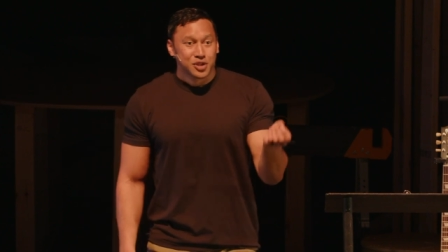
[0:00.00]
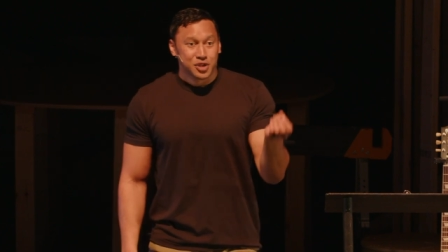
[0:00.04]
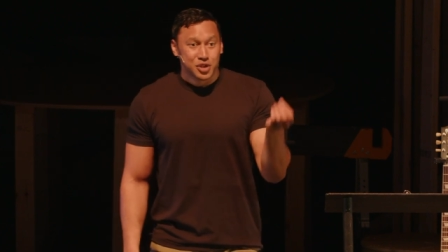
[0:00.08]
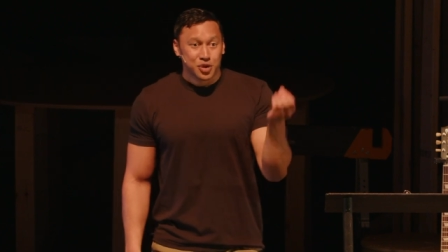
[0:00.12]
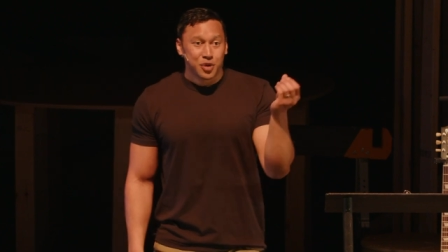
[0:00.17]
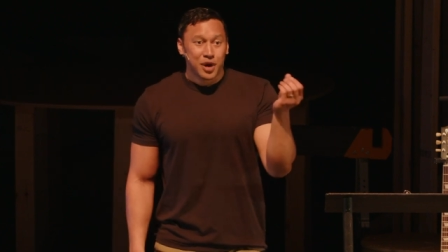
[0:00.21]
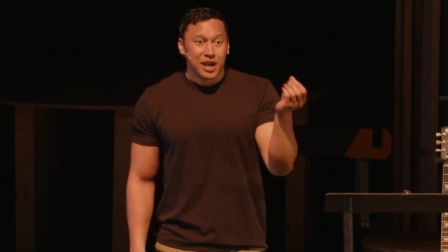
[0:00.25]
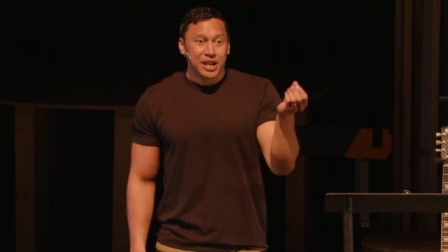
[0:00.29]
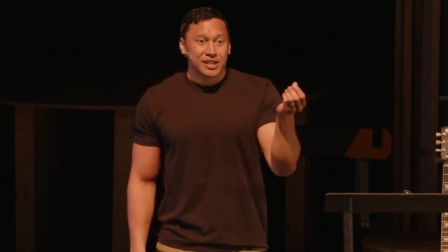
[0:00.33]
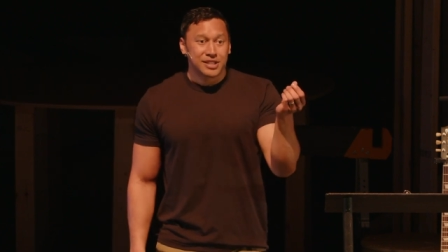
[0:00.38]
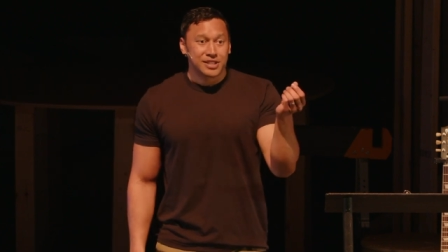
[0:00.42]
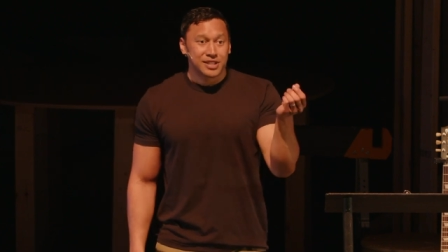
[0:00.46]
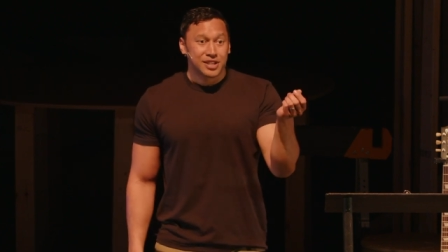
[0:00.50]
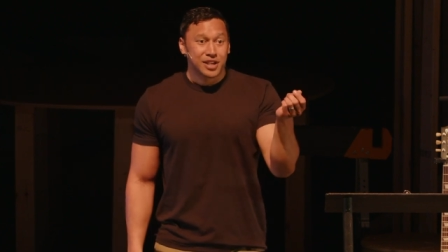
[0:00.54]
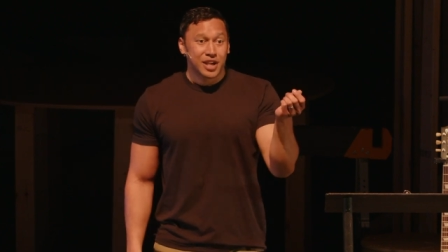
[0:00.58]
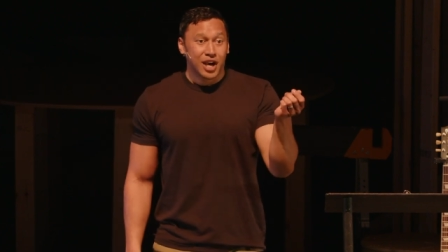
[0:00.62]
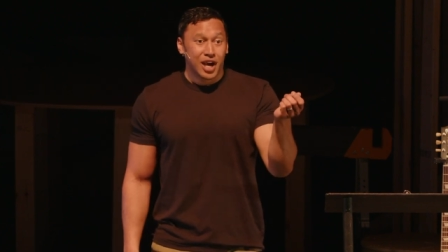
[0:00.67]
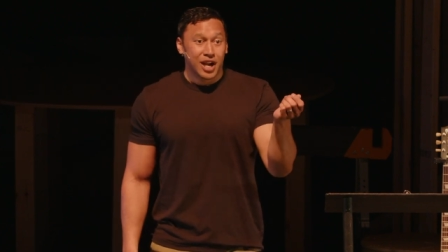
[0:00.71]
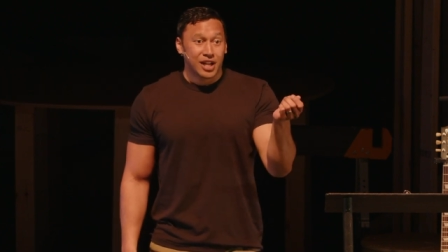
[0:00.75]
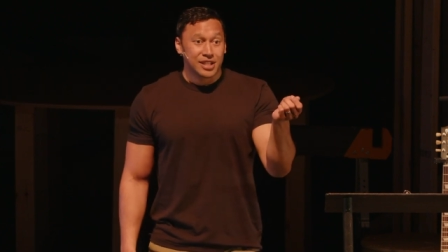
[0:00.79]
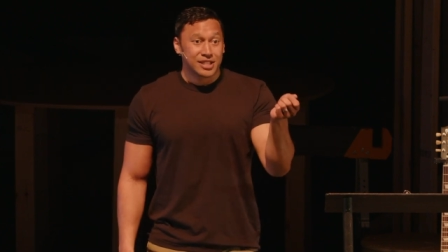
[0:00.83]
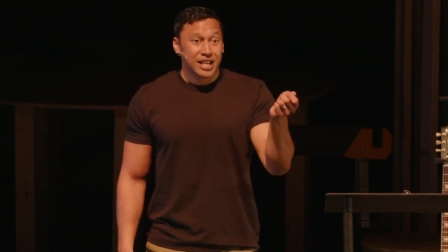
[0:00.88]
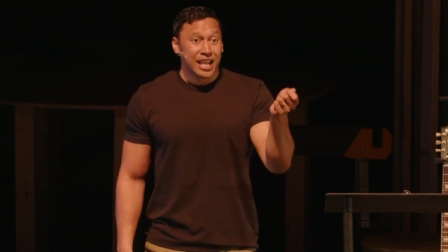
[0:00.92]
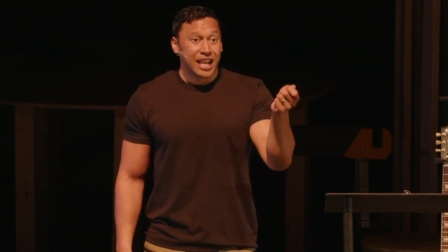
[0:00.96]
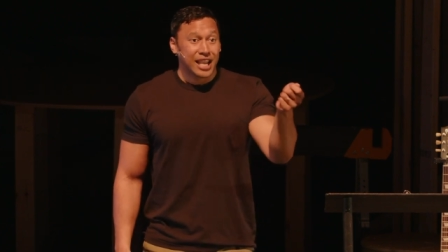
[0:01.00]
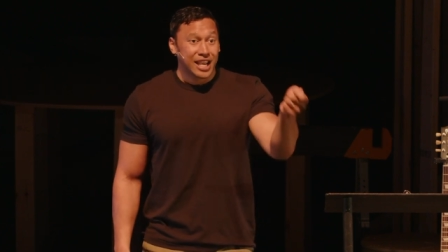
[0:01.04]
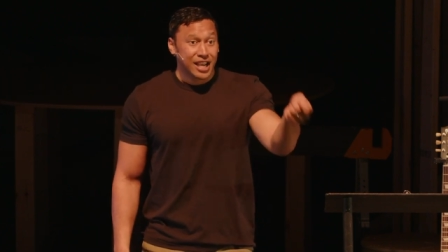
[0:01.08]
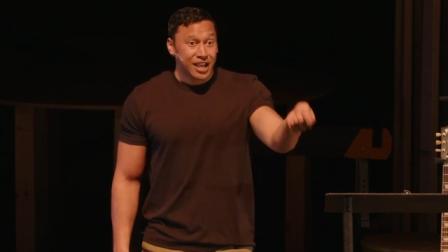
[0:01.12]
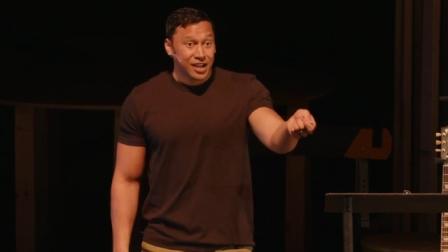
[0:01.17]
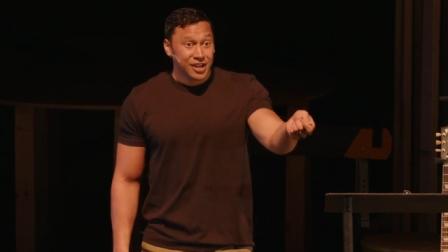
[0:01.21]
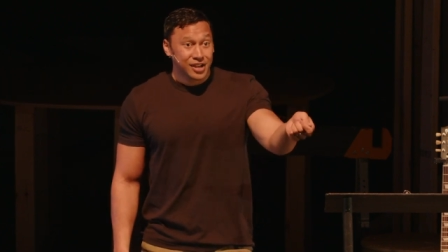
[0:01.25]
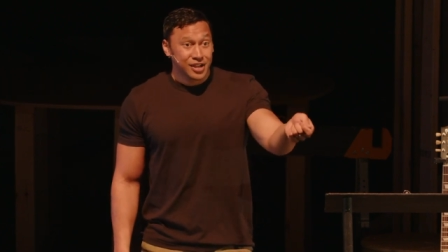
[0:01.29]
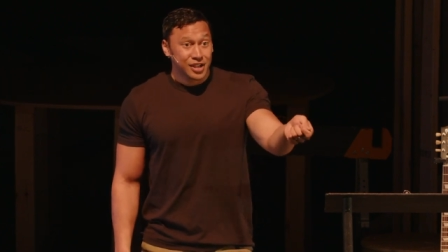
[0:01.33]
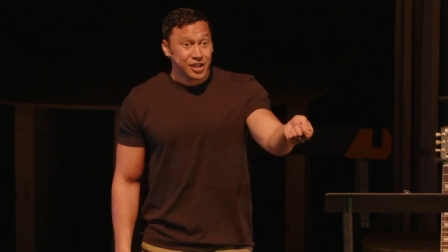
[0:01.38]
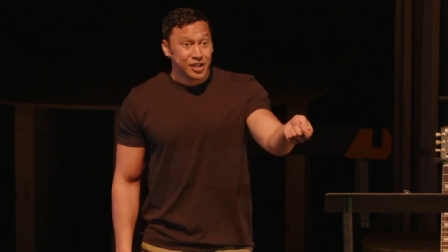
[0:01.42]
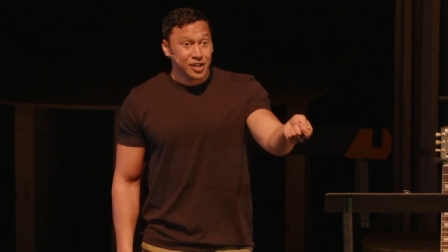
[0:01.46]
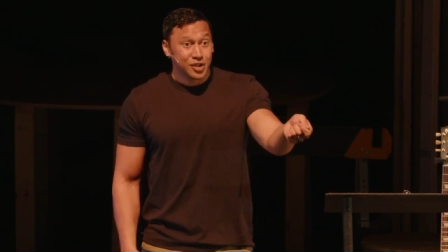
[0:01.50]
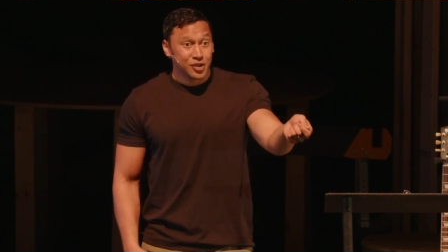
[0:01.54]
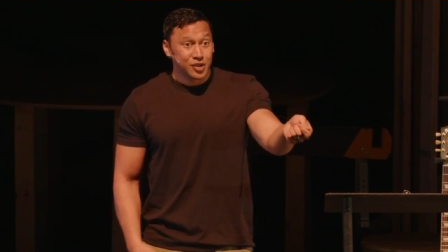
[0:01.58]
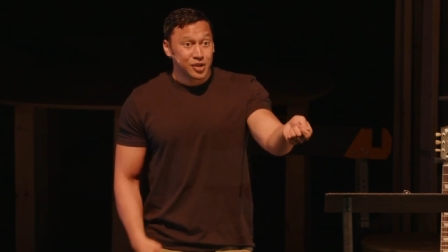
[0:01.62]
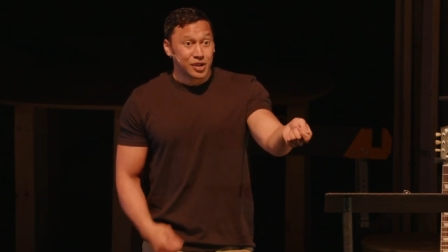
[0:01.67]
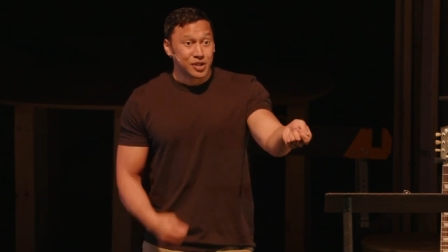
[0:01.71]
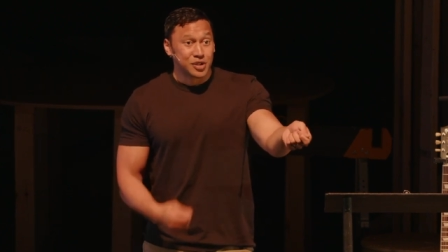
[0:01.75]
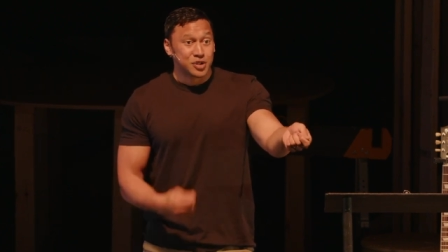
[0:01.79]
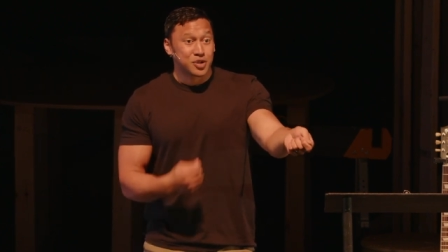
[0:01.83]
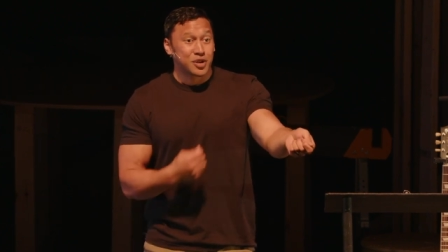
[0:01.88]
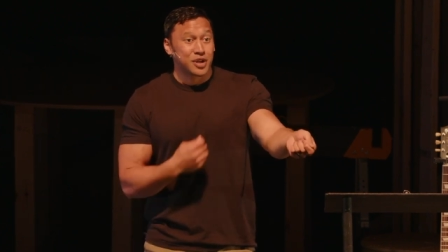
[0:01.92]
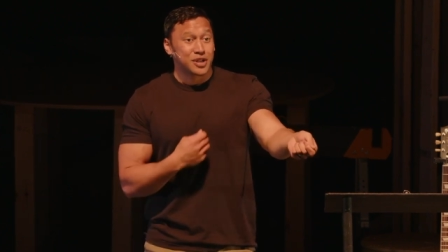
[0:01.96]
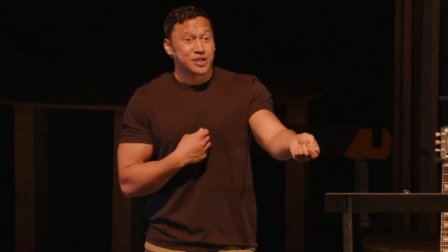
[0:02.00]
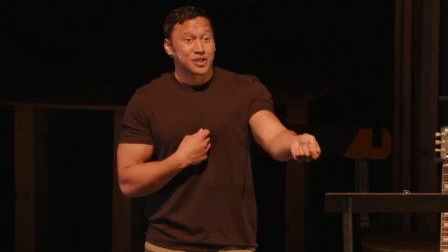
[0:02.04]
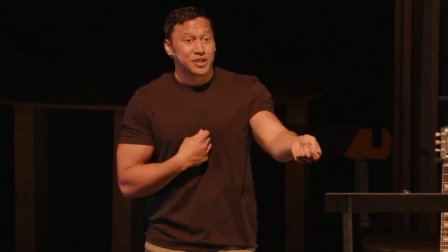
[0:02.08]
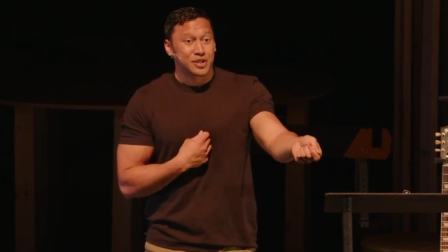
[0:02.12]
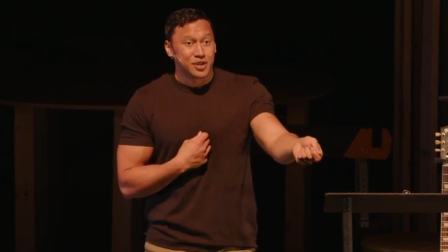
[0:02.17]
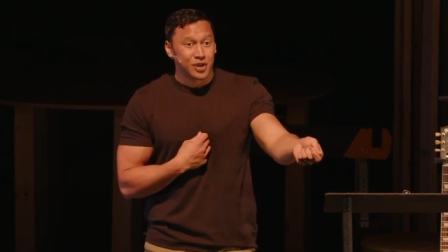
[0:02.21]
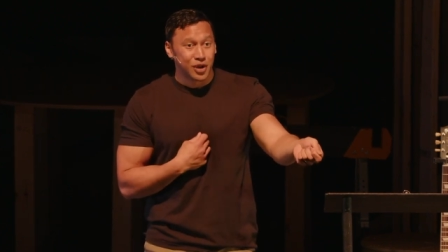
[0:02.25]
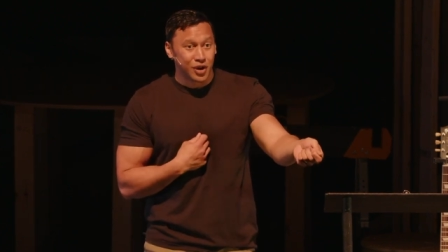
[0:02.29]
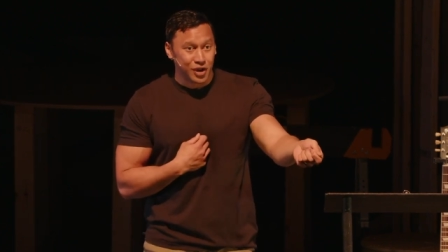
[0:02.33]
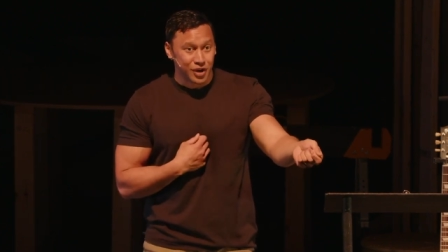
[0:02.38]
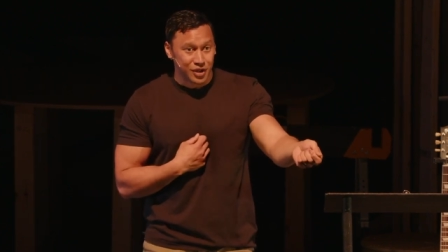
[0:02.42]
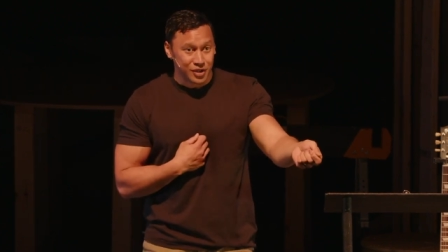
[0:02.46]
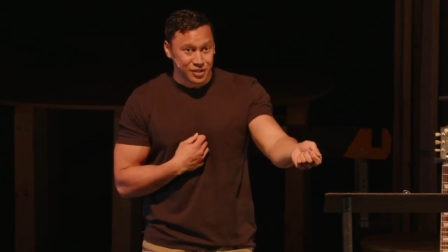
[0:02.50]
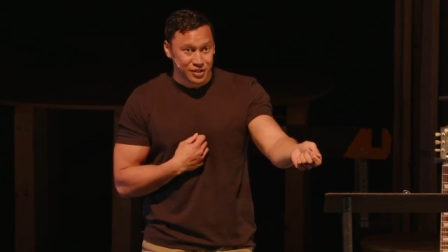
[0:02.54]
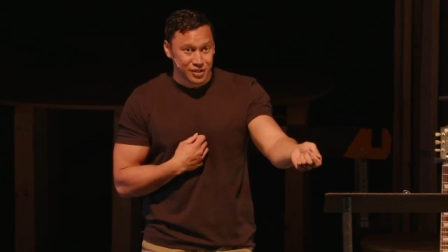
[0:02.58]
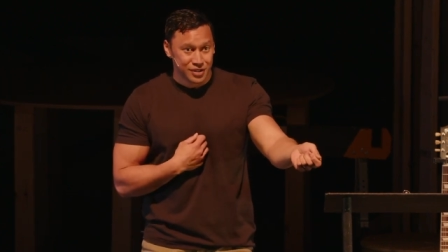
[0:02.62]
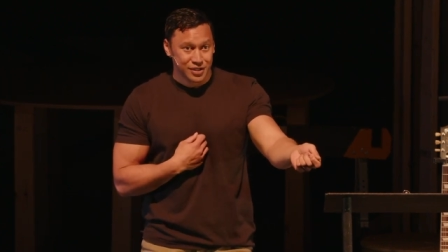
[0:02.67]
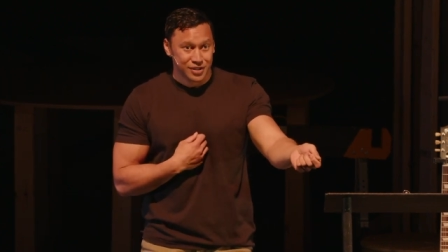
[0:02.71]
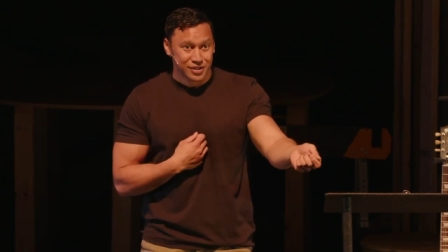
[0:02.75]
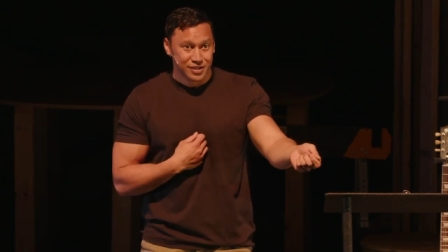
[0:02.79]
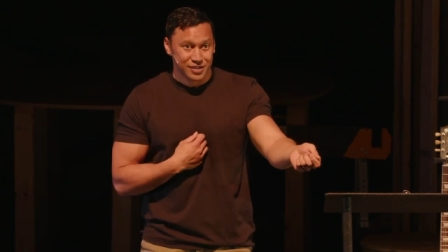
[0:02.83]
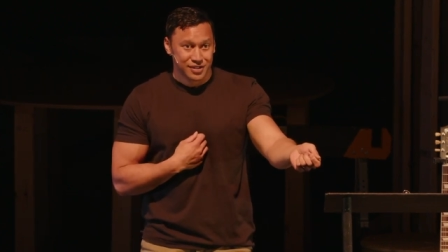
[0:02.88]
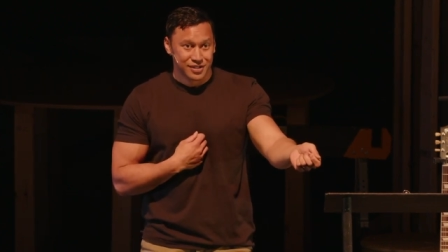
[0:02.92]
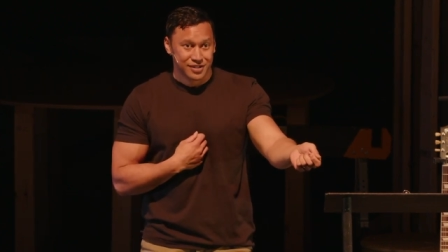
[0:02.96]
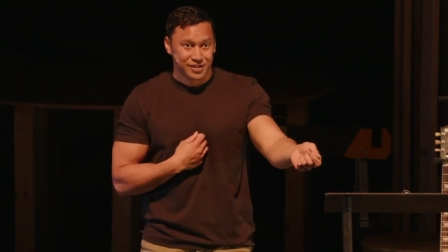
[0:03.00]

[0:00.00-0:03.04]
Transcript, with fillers: trace God's hand, you can trust his heart.